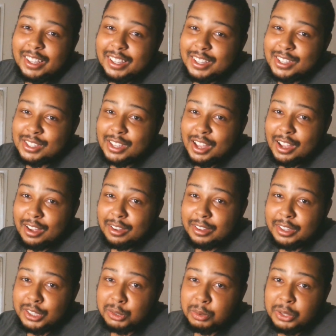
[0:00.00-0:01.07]

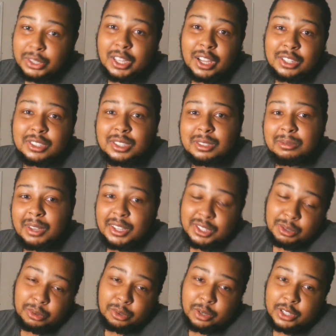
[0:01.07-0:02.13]
He's with nuts, as
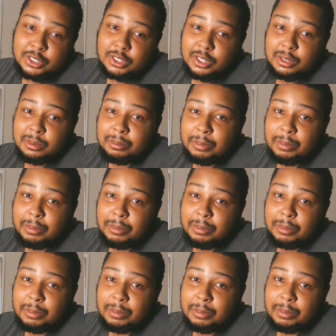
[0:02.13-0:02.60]
he requested.